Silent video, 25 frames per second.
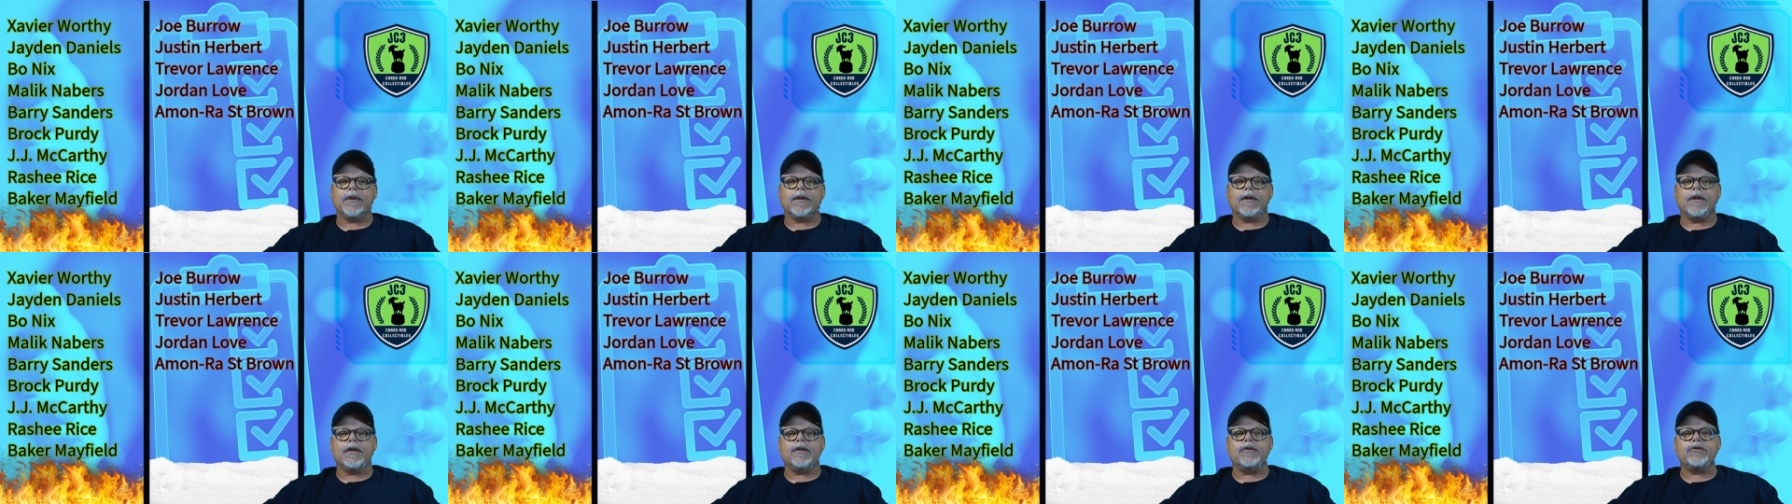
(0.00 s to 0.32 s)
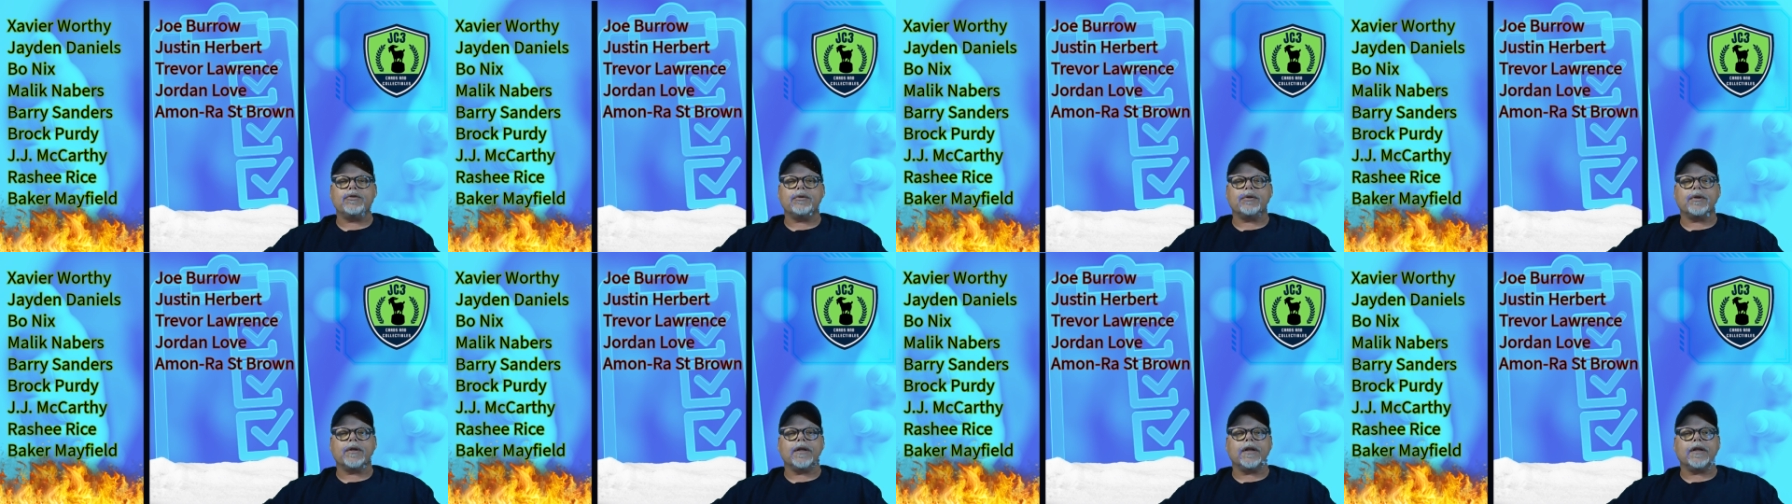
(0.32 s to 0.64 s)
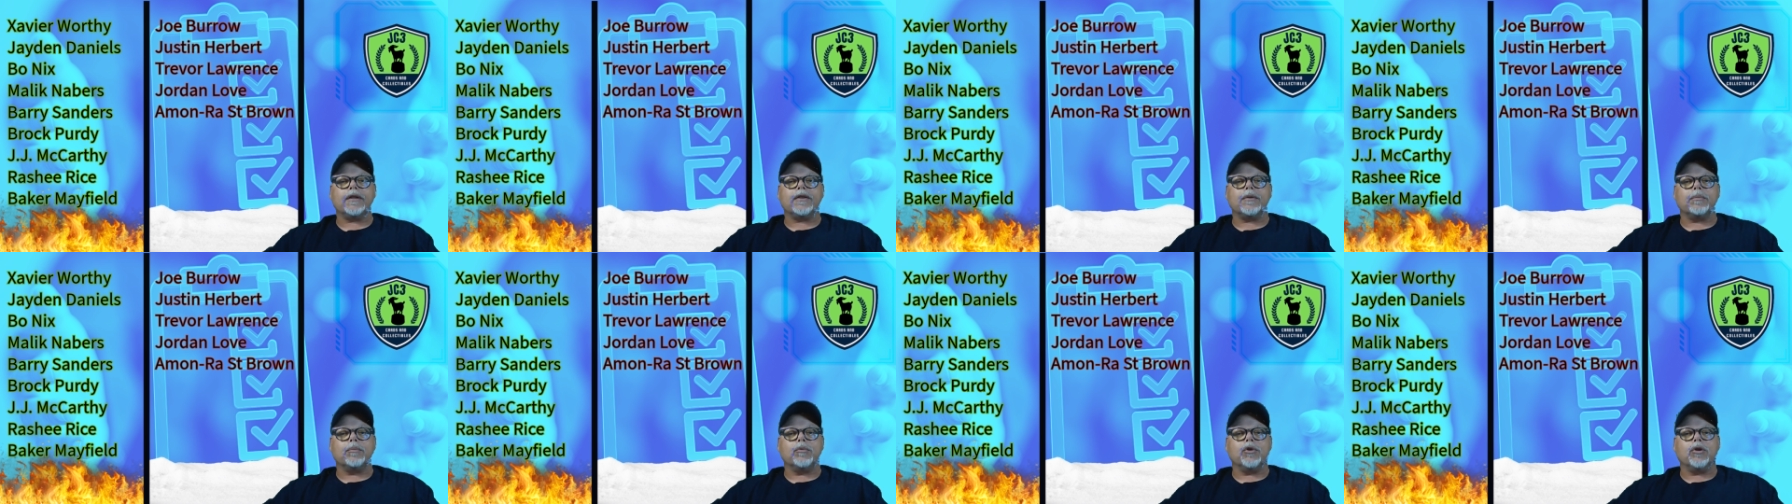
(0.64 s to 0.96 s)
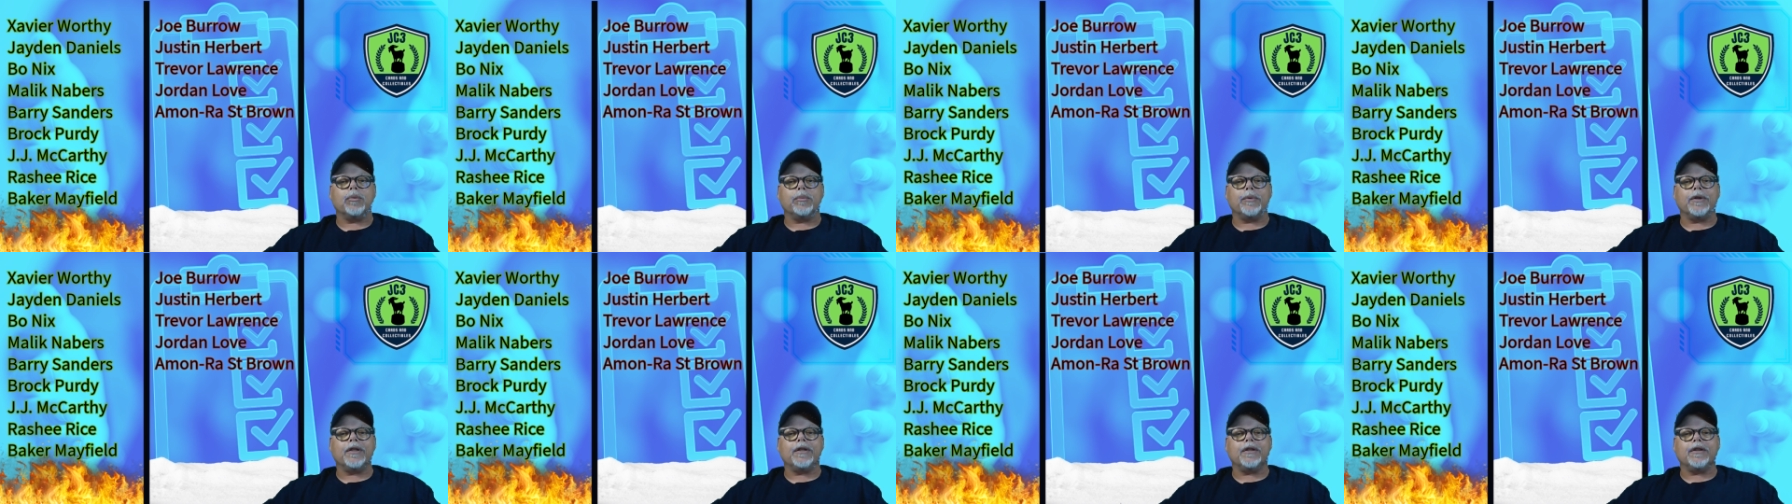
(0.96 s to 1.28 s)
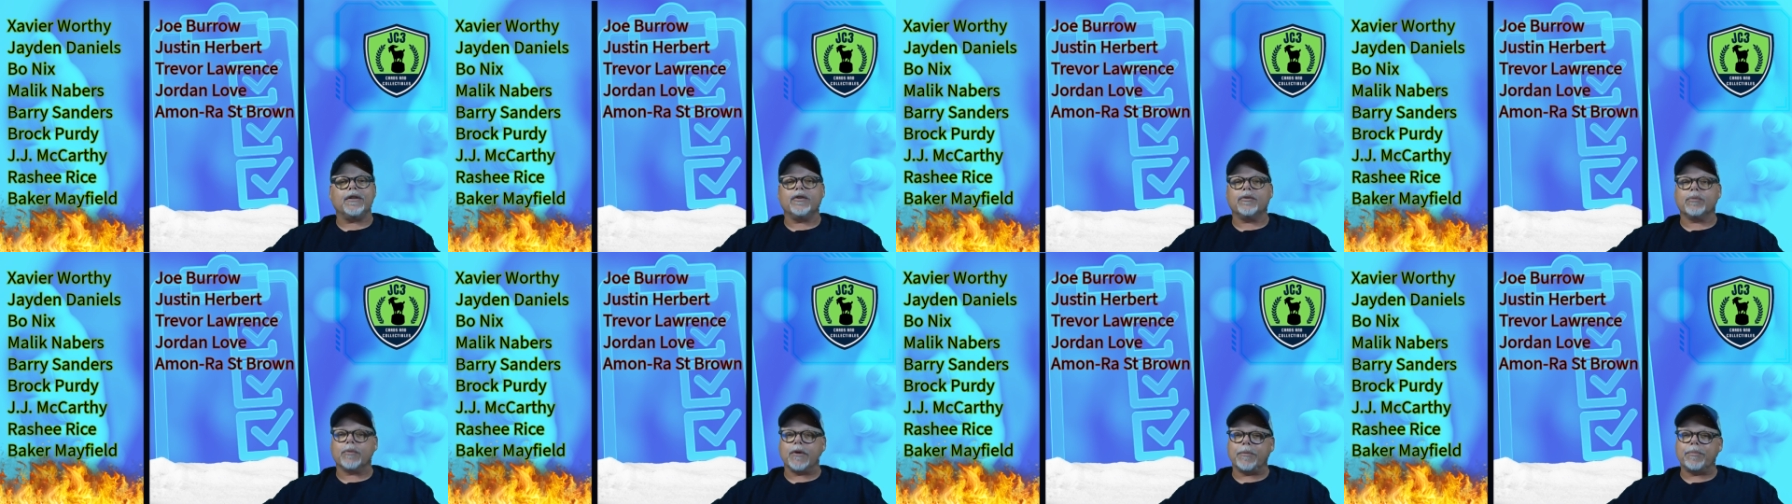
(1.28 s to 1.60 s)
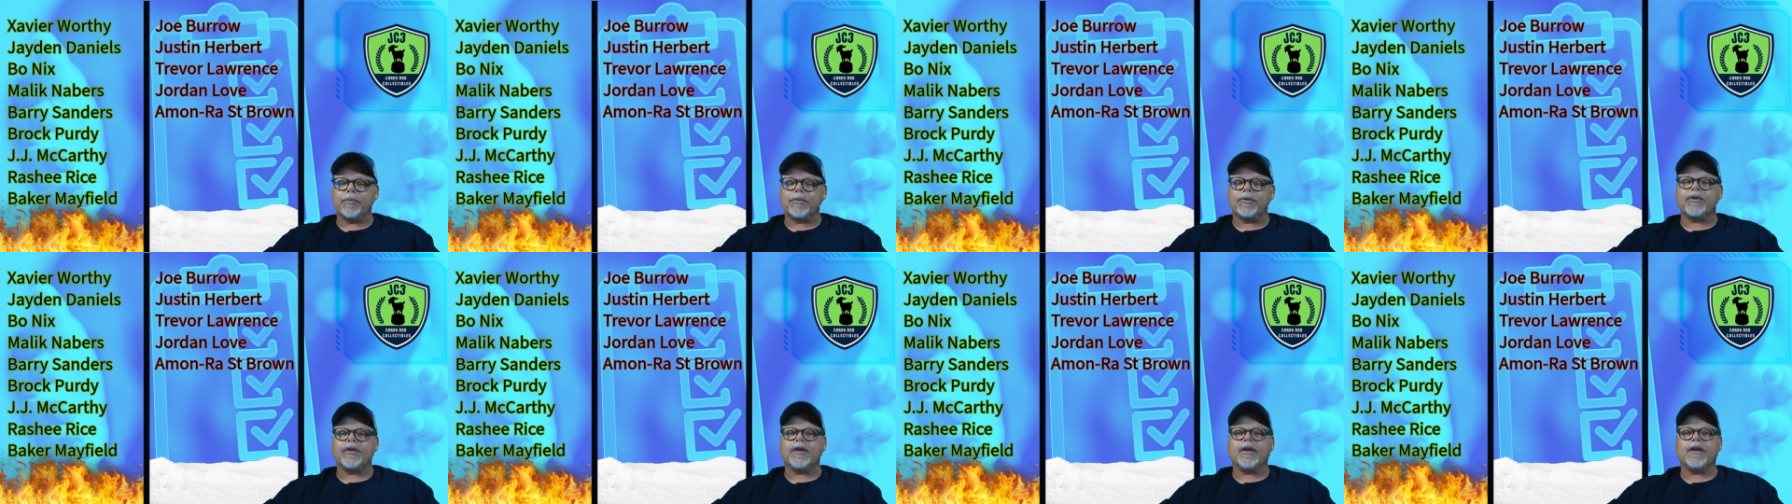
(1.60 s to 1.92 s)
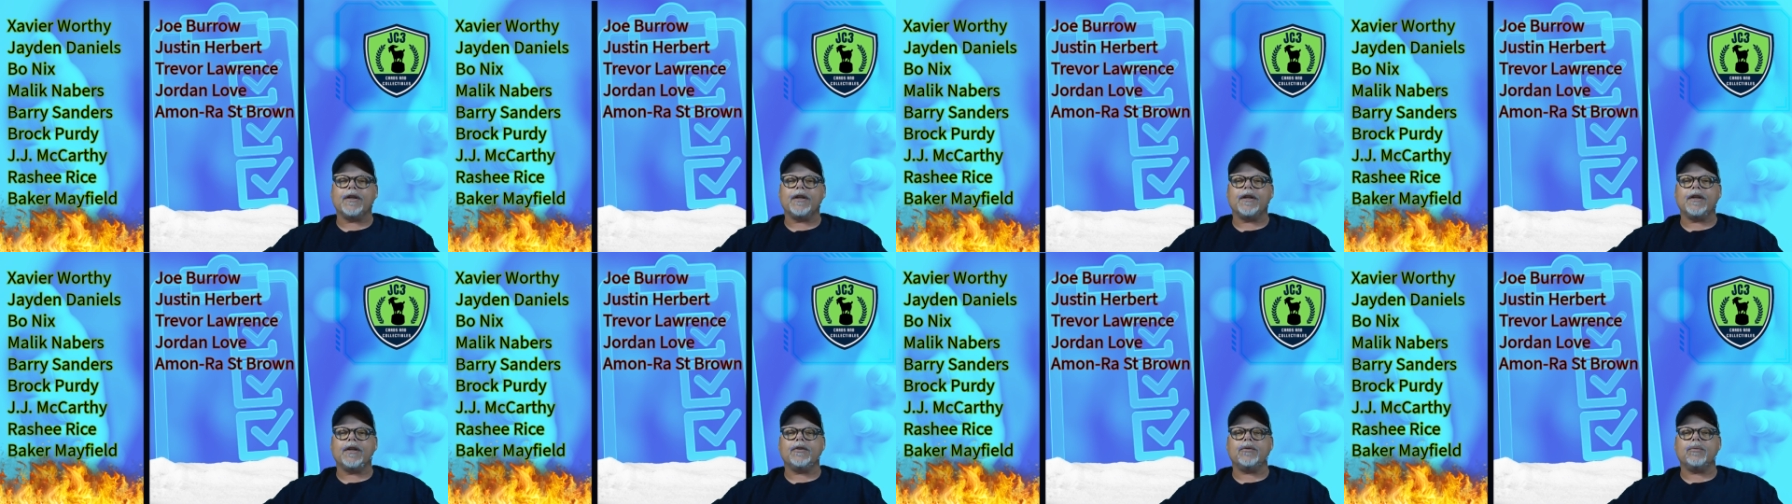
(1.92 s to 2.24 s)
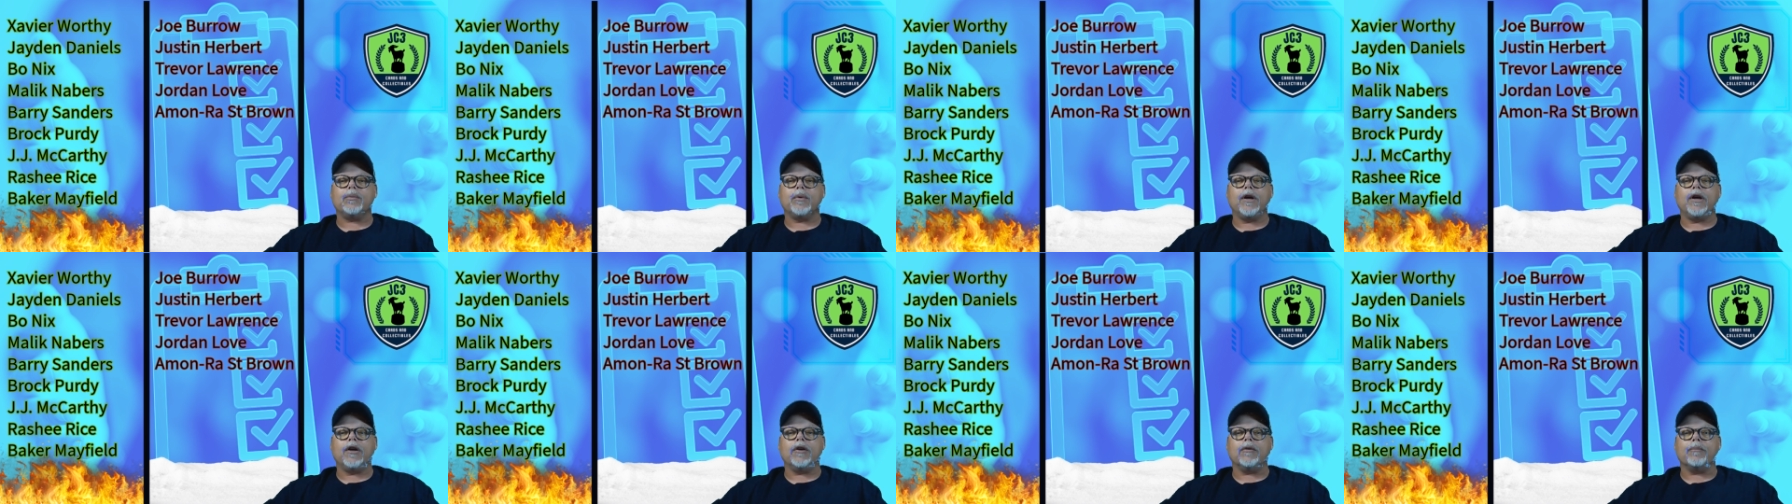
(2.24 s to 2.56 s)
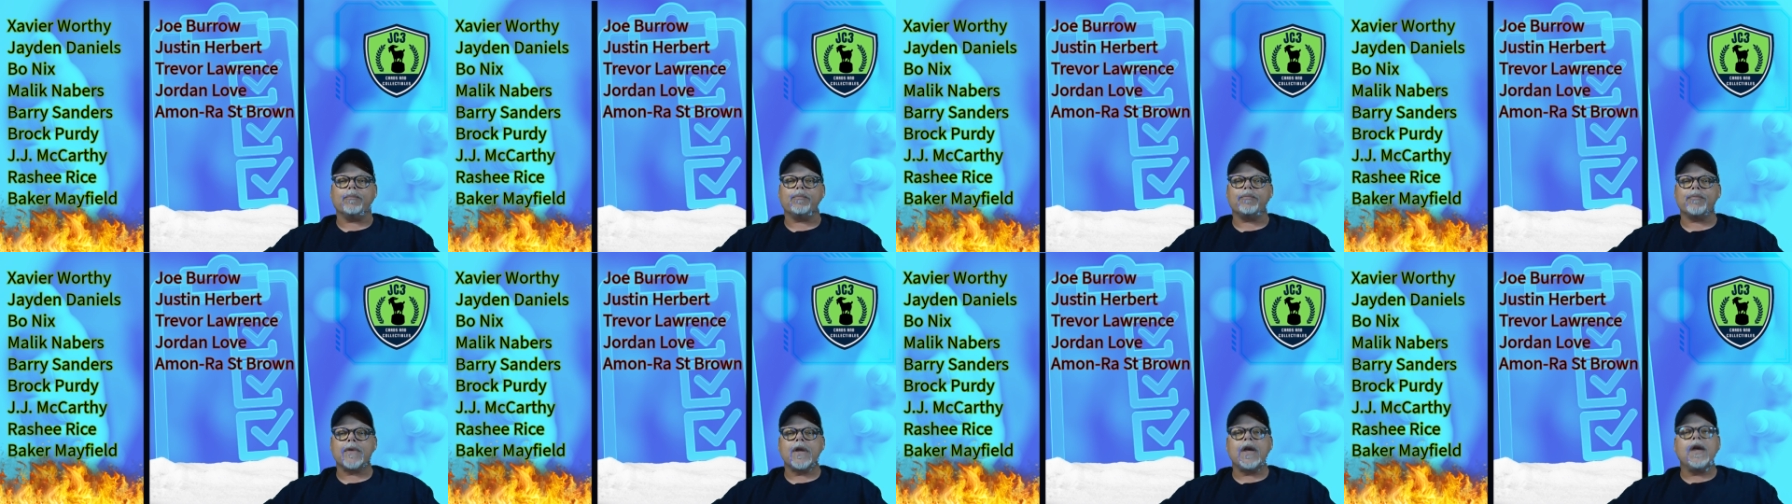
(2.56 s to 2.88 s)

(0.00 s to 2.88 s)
an injury at the moment, is represented as well.